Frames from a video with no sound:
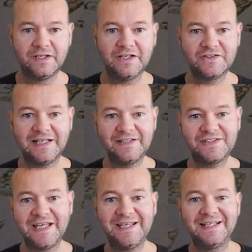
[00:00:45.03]
So let's
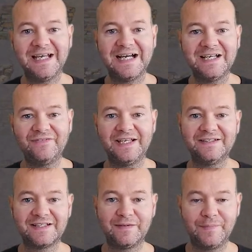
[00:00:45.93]
take a dive
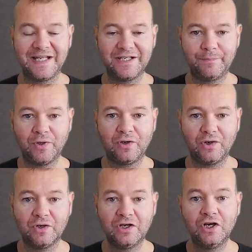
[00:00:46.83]
into the Blender part.